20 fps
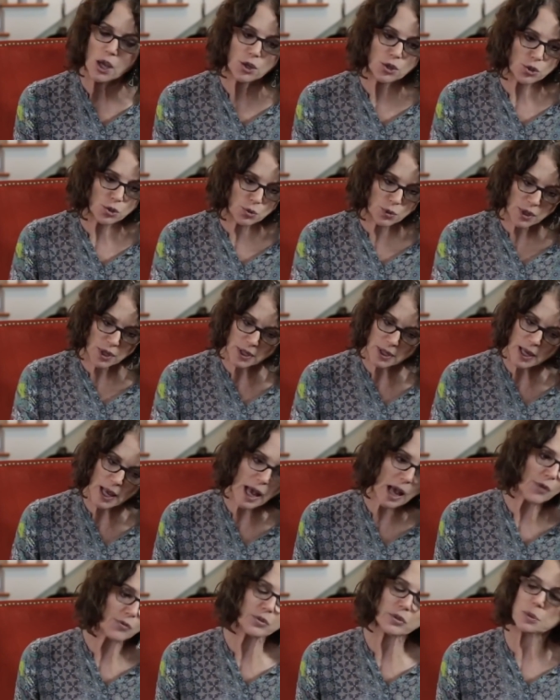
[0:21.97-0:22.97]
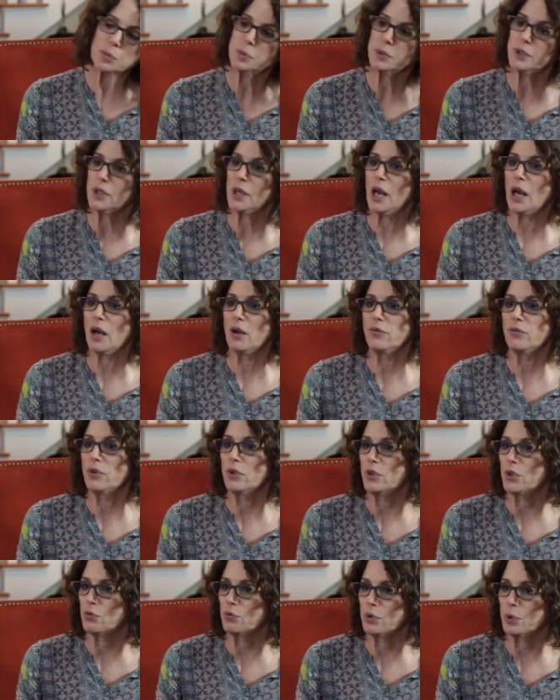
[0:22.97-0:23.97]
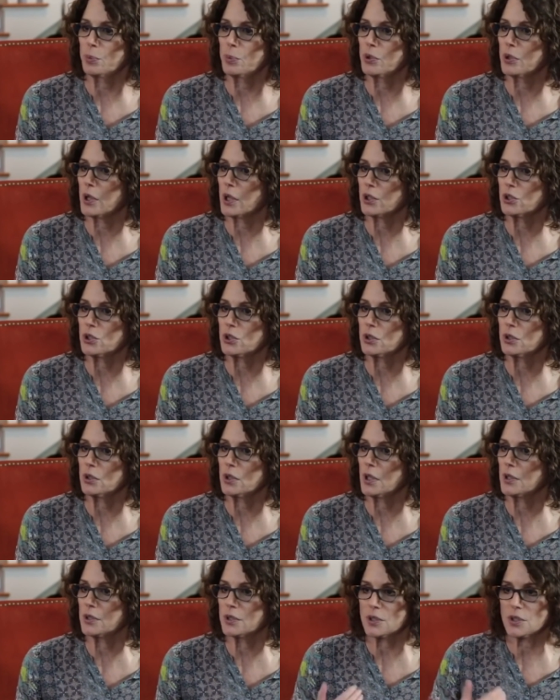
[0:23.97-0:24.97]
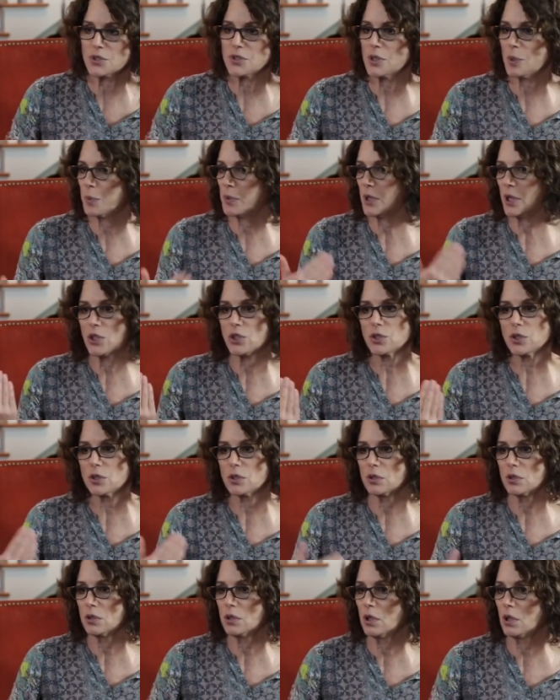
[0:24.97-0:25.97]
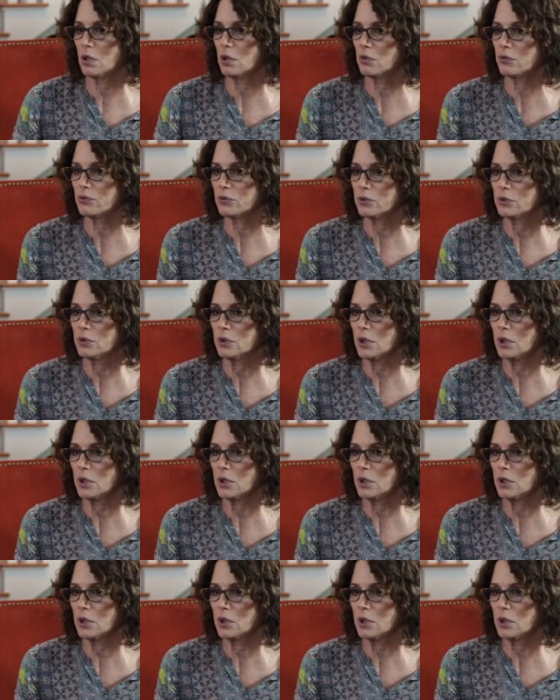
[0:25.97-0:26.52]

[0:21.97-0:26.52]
you inevitably have the reproduction and the dissemination of